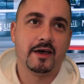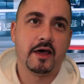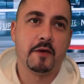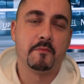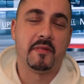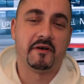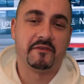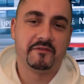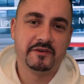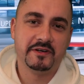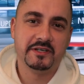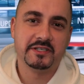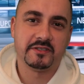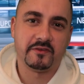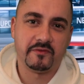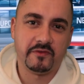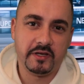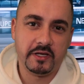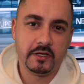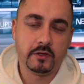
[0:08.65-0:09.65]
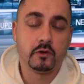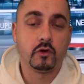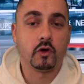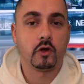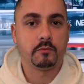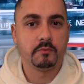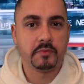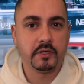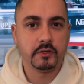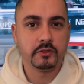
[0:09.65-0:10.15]
my first video
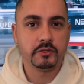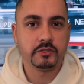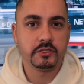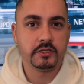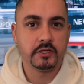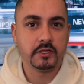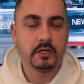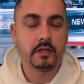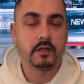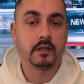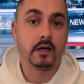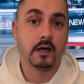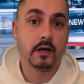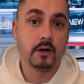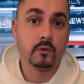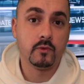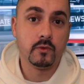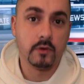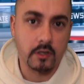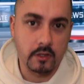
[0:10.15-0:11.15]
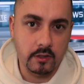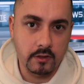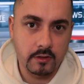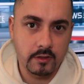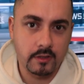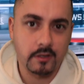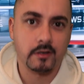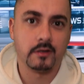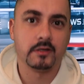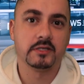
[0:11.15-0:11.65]
got posted, the owner,
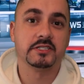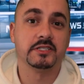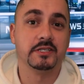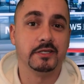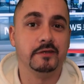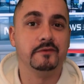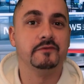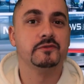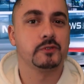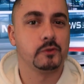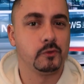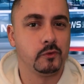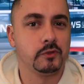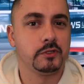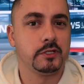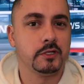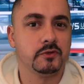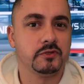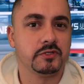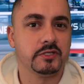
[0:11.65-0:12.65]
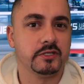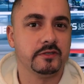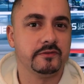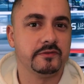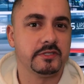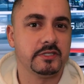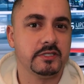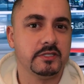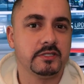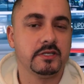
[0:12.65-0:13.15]
Steve's Auto
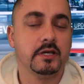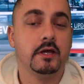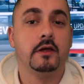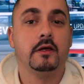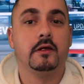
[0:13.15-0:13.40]
Services,